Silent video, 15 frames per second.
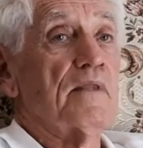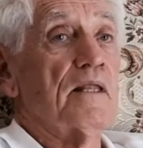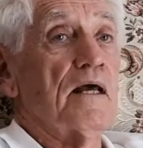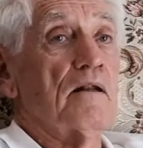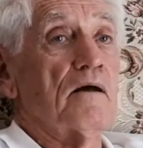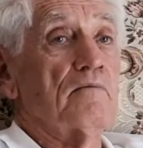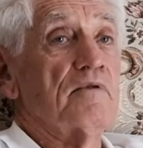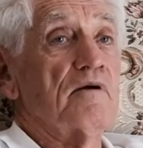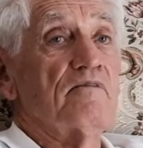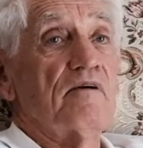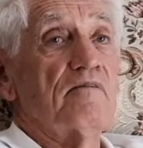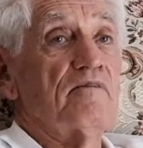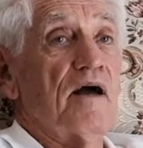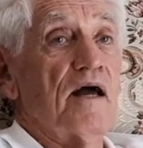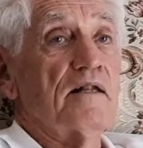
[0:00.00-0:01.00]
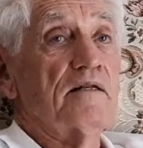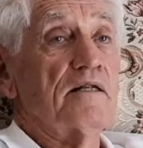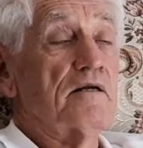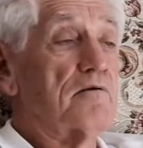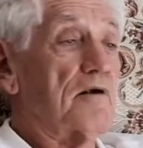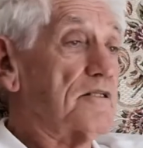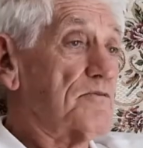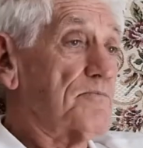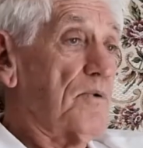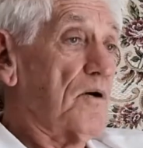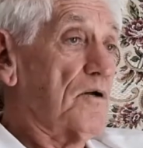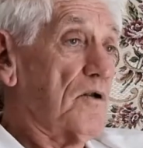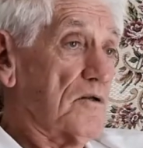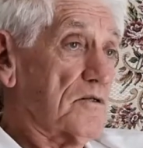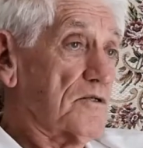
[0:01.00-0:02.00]
And I've never ever had any regrets by
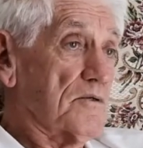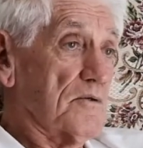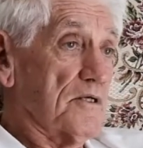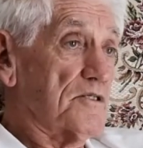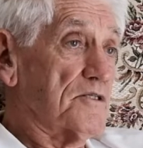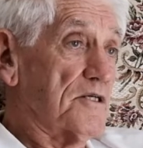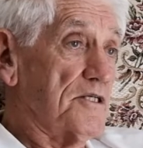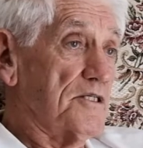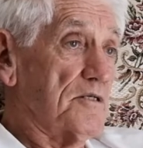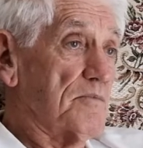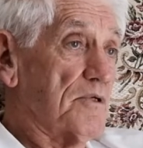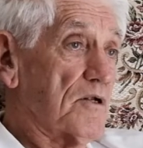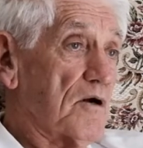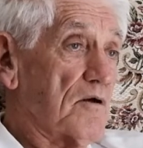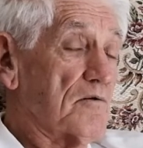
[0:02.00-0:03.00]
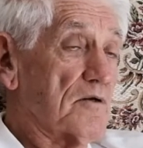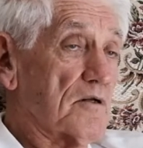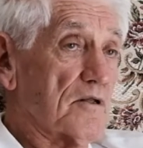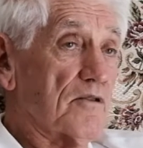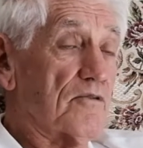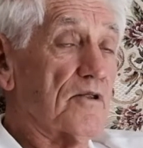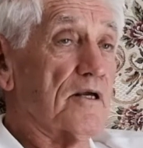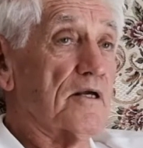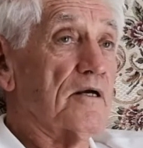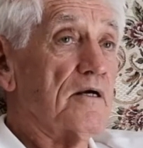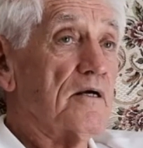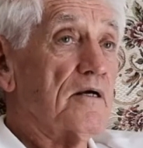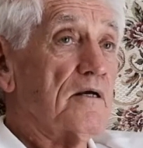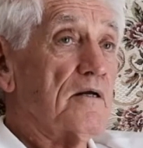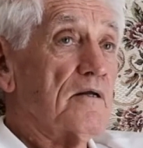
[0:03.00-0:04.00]
not doing senior, but I really think
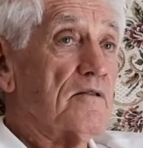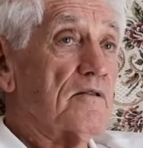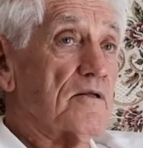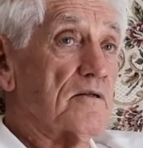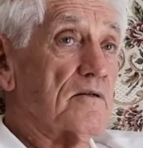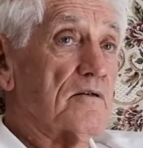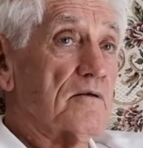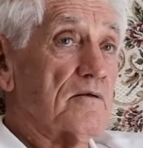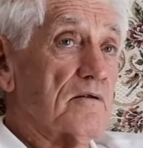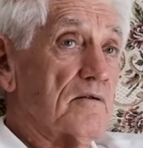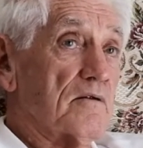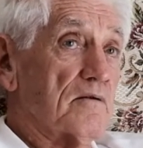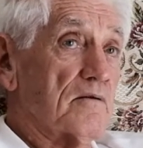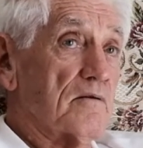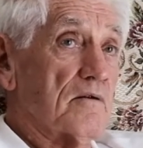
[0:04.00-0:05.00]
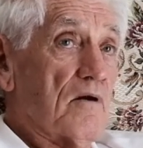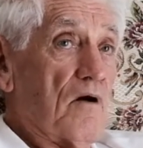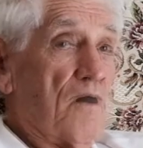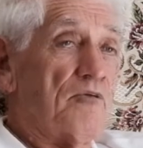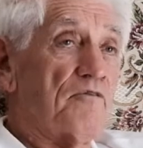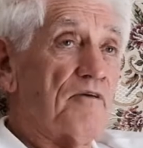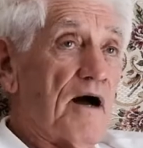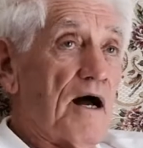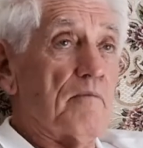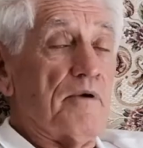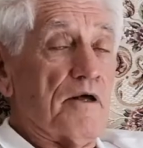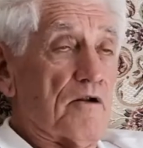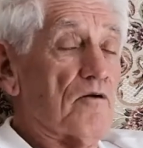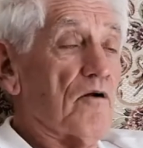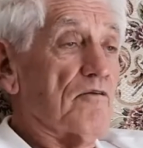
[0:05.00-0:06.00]
that I'd be far
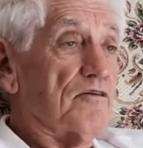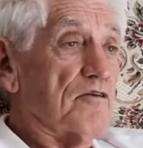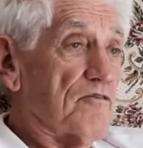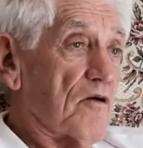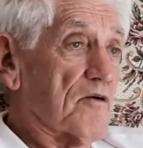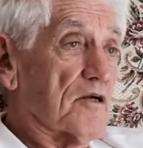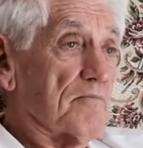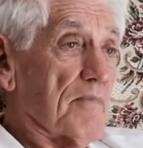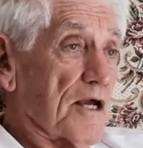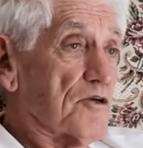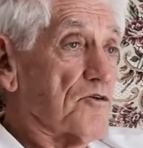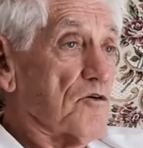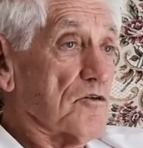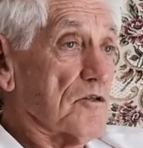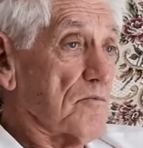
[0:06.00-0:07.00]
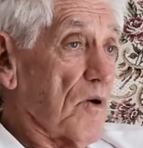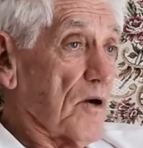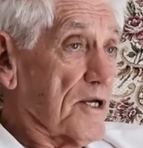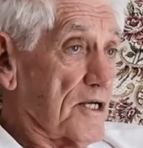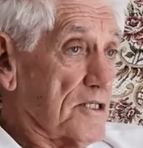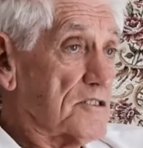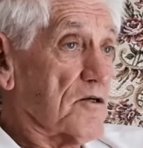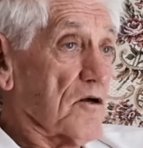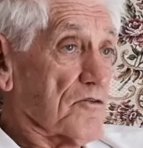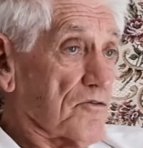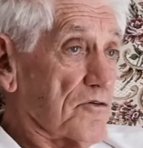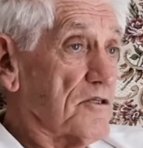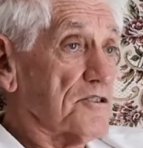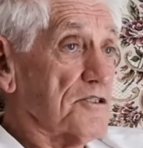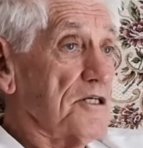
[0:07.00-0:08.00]
better off if I could make sure that my kids got
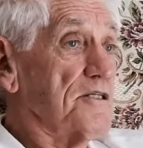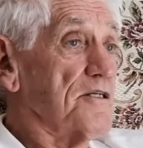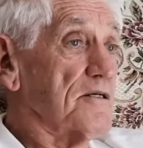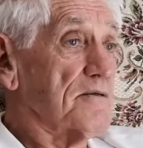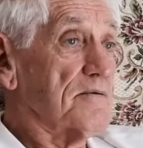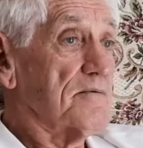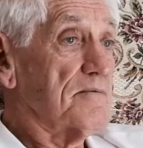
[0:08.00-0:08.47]
through to senior.